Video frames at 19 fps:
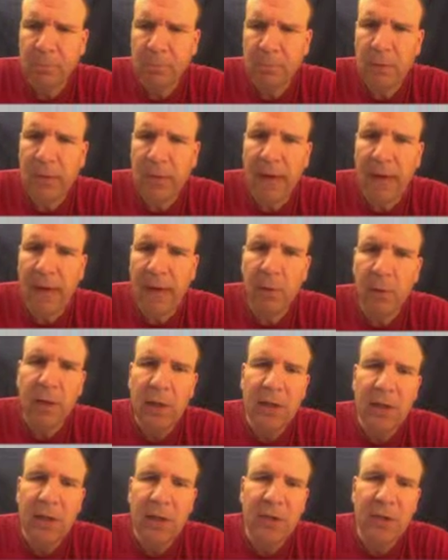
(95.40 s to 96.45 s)
Now,
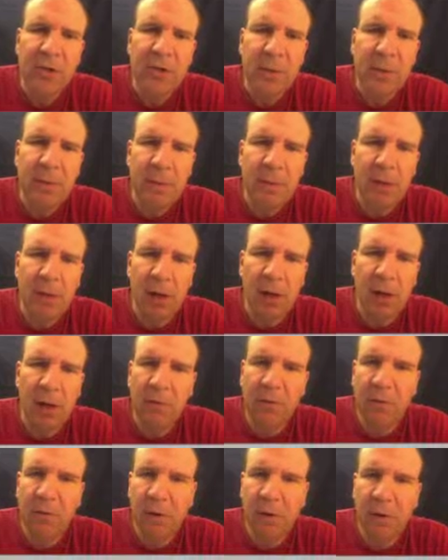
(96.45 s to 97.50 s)
you should be able to
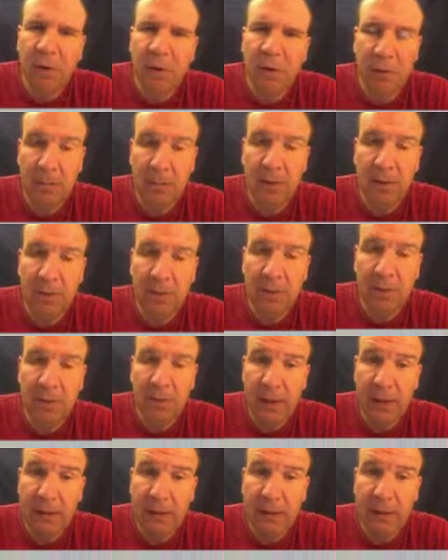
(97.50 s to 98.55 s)
also tell a couple different
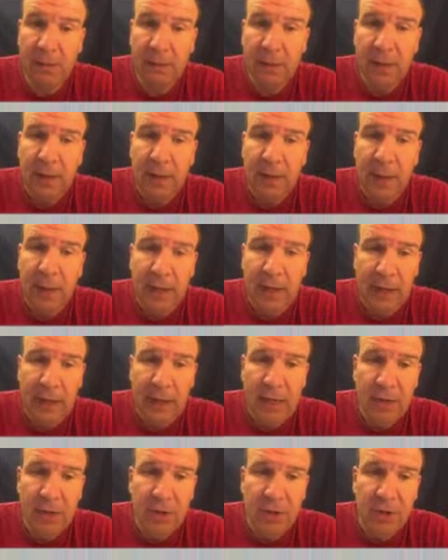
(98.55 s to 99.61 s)
things,
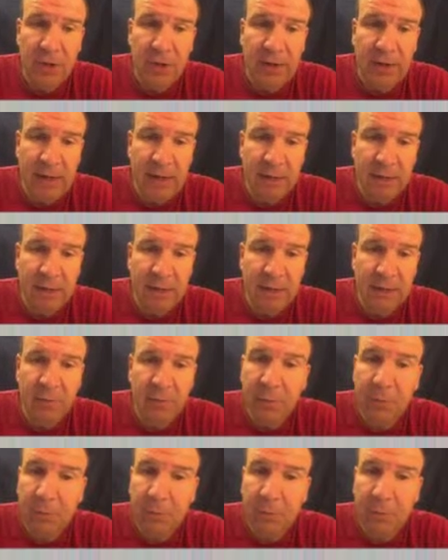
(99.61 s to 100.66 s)
and you should have gotten this
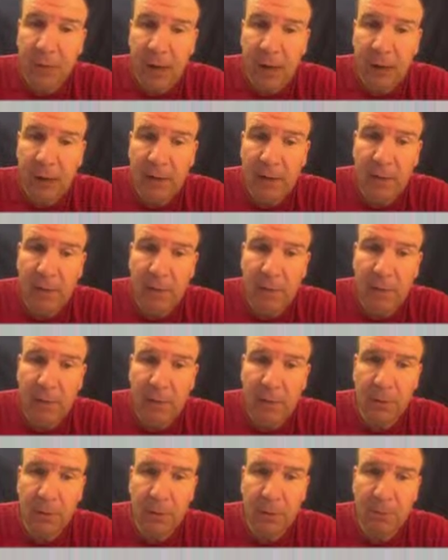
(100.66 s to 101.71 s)
through periodic
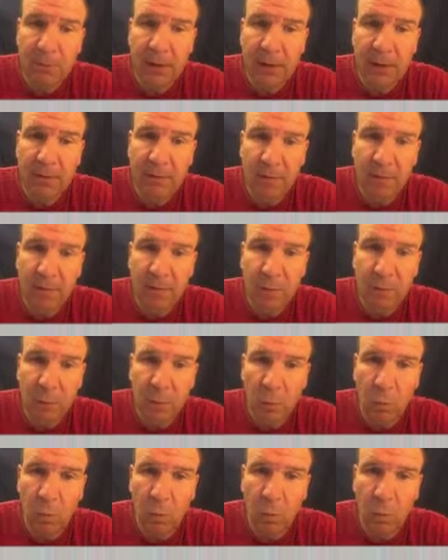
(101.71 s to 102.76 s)
table basics.
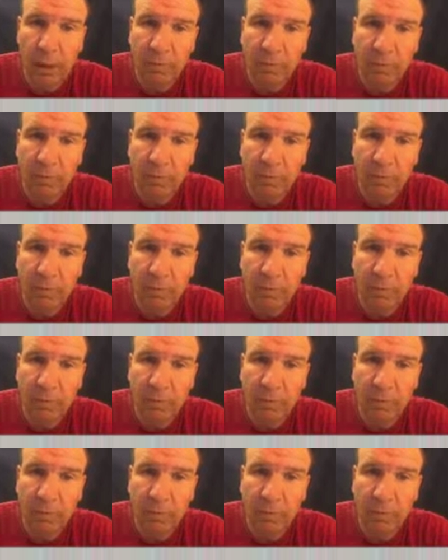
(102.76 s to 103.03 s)
One,